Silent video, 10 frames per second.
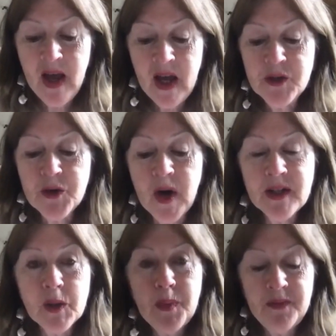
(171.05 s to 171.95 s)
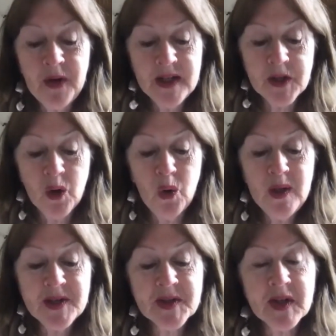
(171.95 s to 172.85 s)
in trying to provide a
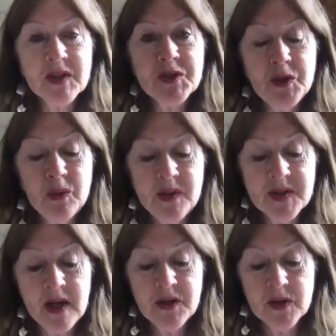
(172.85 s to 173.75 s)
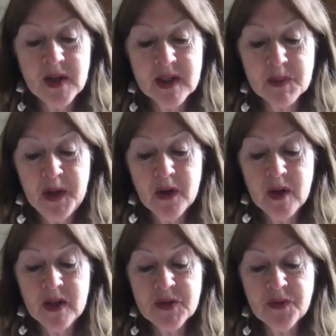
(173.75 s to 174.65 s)
holistic student-centered
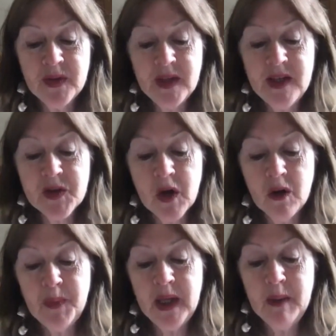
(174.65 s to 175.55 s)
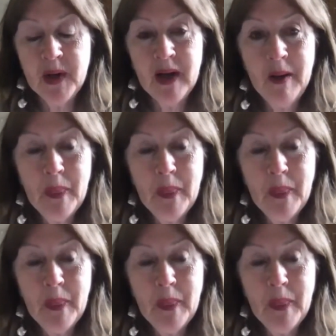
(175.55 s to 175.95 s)
experience for these young people.